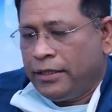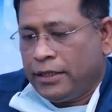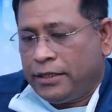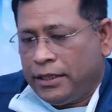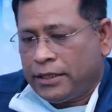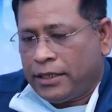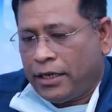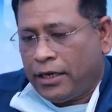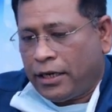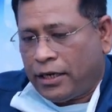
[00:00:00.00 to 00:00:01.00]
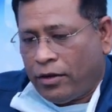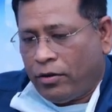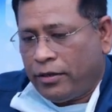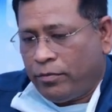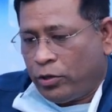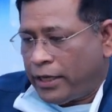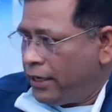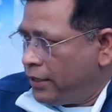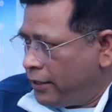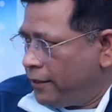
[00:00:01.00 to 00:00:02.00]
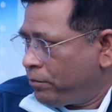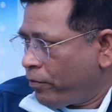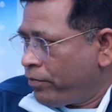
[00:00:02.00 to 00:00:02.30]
The CSR data on mortality,